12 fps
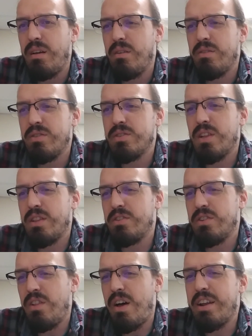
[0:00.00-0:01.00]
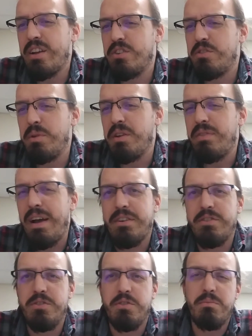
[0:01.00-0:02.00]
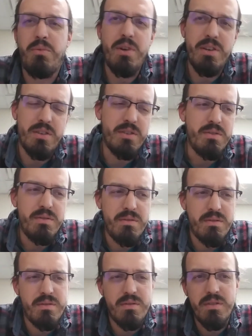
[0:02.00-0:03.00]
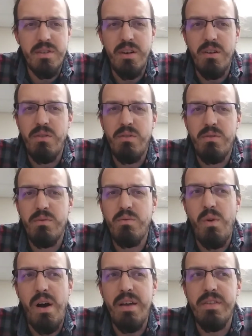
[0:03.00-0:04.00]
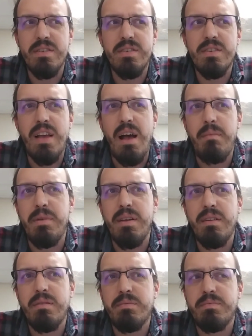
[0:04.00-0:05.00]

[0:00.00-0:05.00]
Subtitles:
There's a lot of contributing factors you can point to, why this is happening.